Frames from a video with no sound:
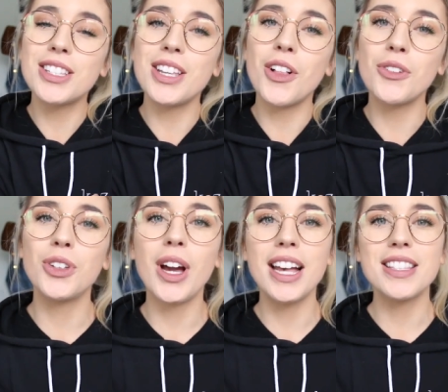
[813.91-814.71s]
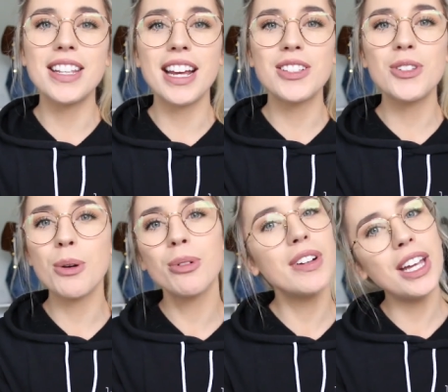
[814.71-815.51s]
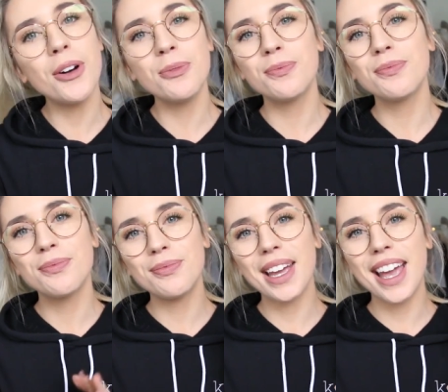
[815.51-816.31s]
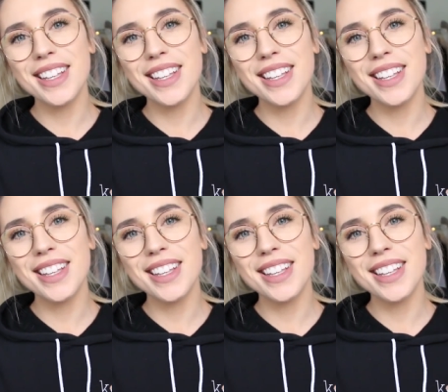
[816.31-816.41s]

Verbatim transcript: I'll see all of you guys in the next Youtober video. Bye